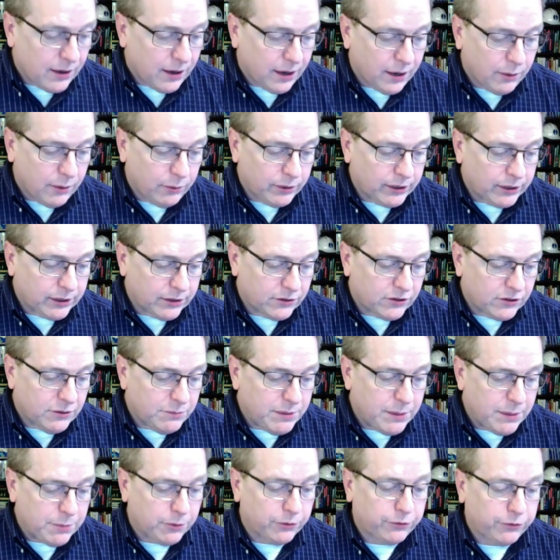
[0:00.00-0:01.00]
We see
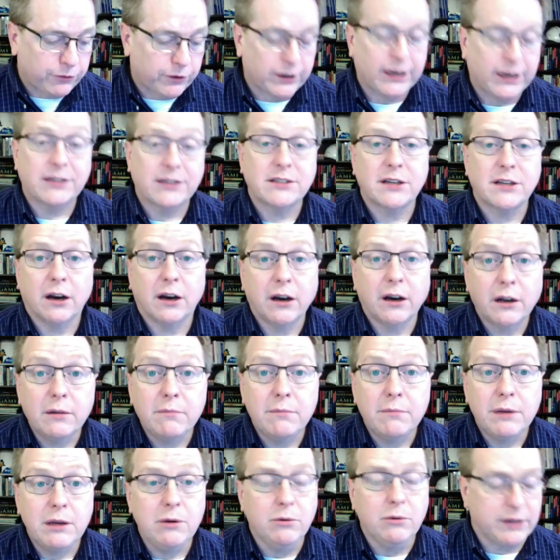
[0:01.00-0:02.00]
people forget to
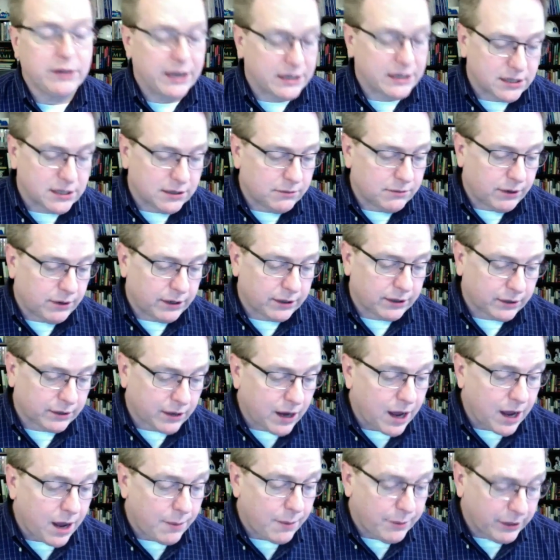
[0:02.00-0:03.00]
unmute. That's a
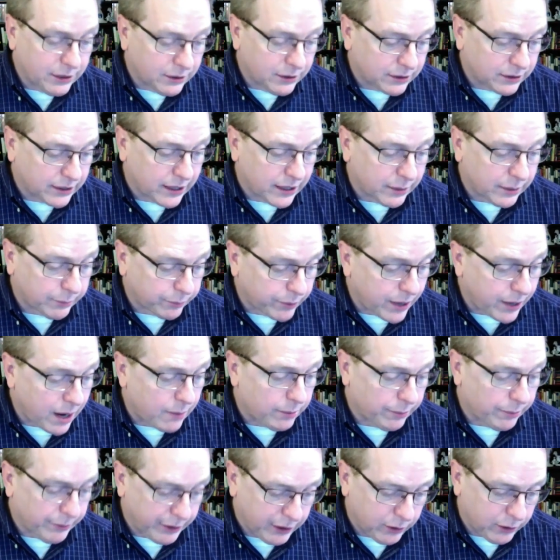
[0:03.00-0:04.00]
common kind of
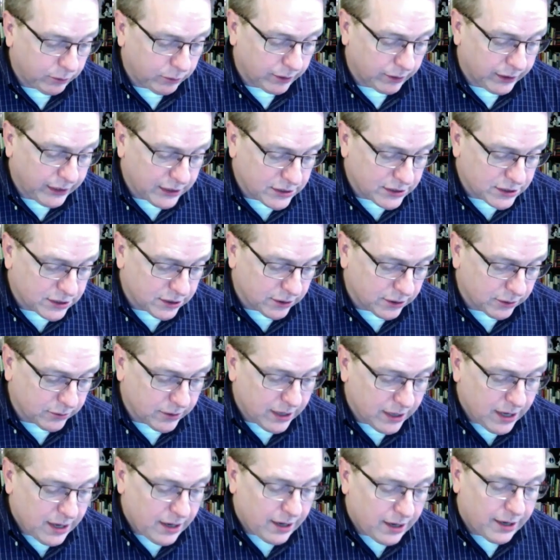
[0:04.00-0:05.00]
problem that you run into.
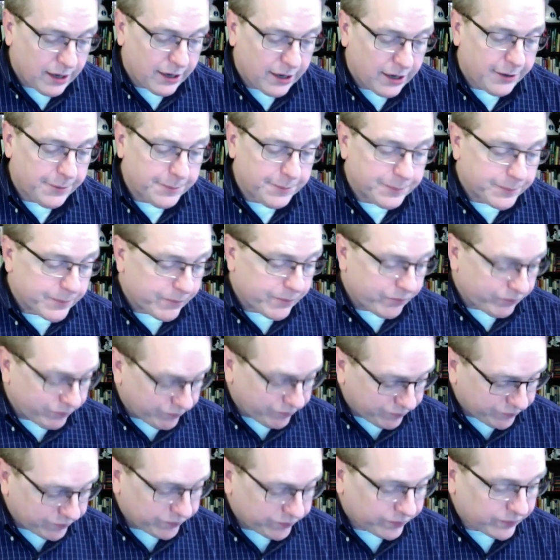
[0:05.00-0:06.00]
Um,
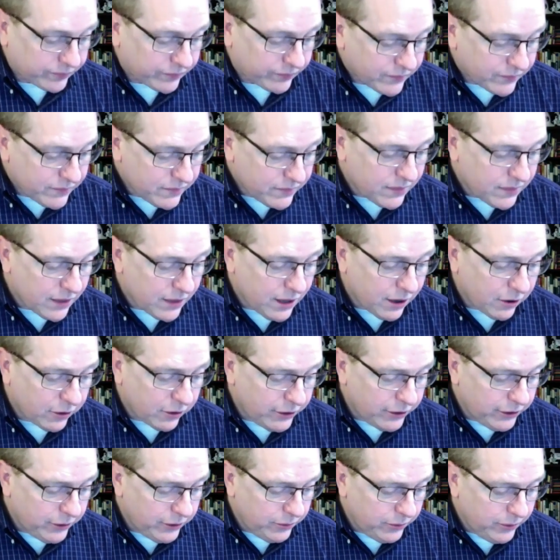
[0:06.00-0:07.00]
are
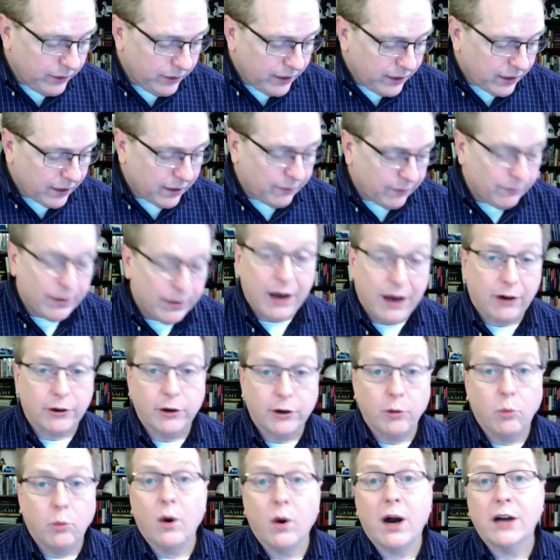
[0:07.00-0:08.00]
you
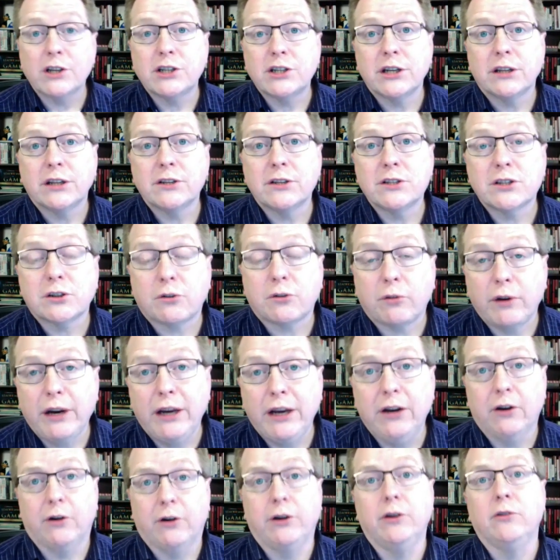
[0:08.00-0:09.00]
watching the
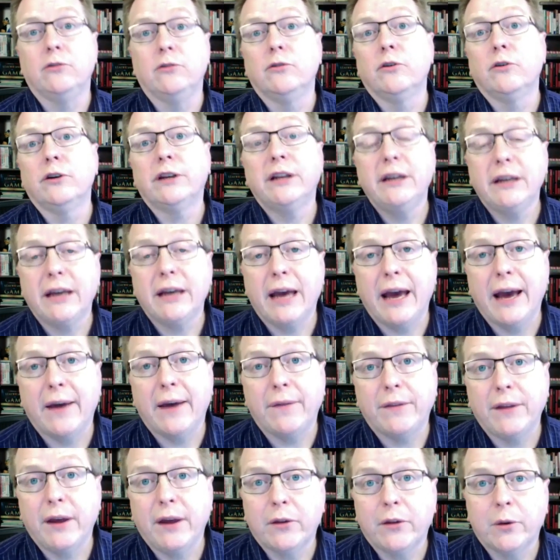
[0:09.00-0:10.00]
screen? Are you looking
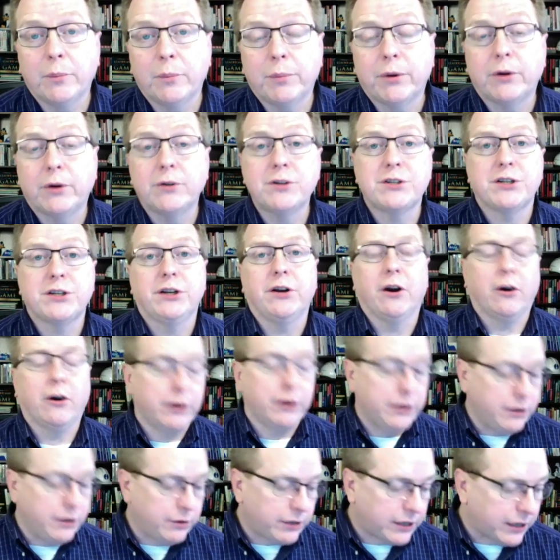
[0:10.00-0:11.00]
at the other person? Are
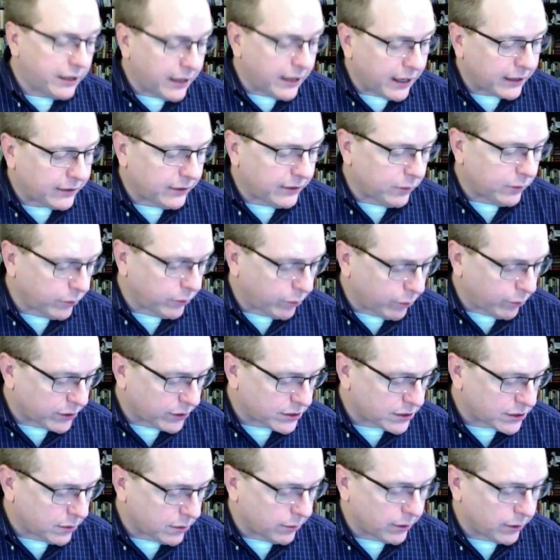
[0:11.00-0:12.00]
you connected with
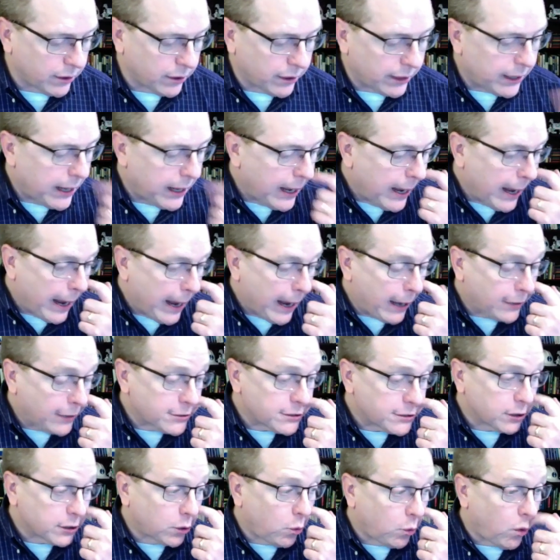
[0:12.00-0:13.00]
what's going on?
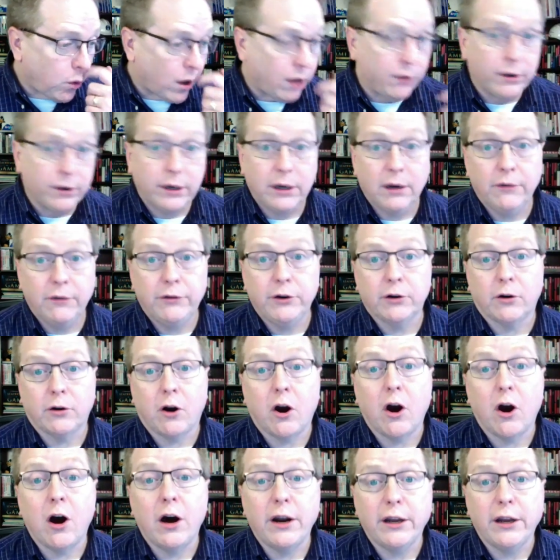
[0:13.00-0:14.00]
How's the quality of your
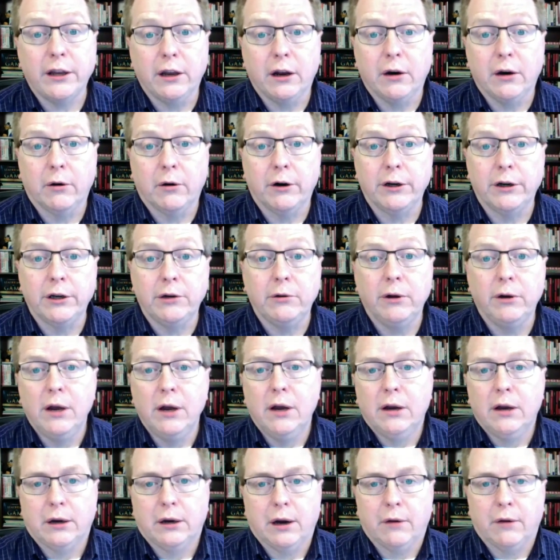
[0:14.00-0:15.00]
audio? Are you
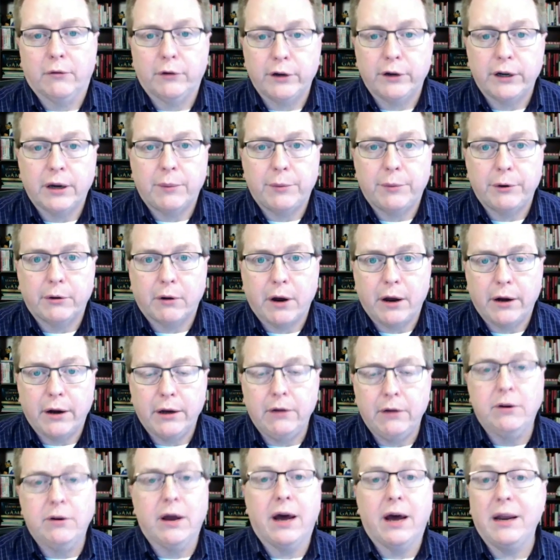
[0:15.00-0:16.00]
covering up your
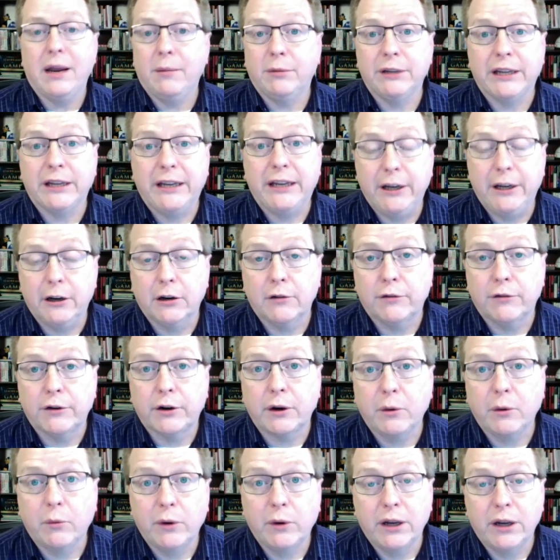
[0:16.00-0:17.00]
audio, not able to hear
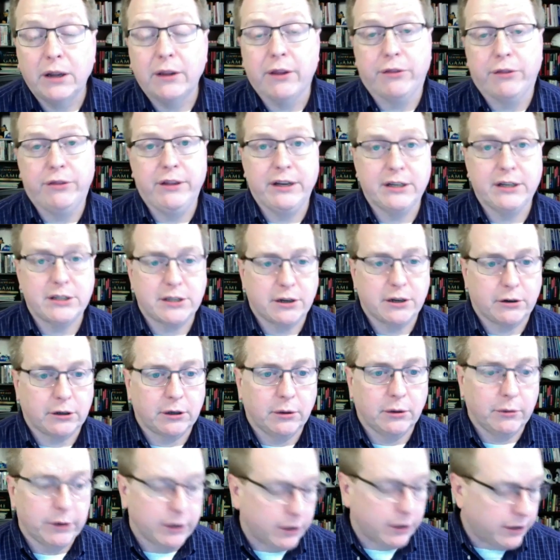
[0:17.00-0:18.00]
very well the things that are
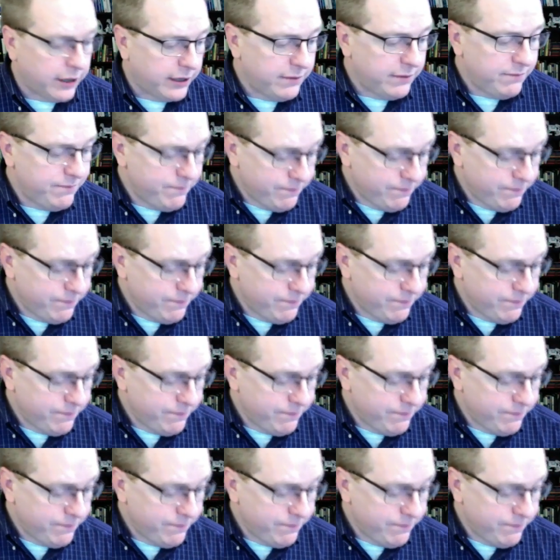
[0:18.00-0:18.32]
going on?